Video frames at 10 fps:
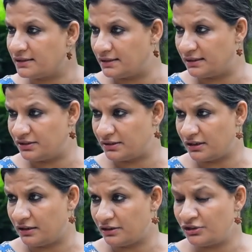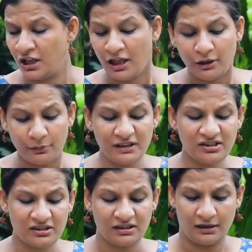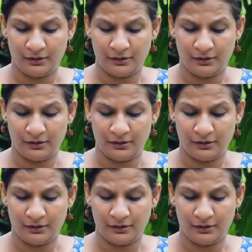is discharged, which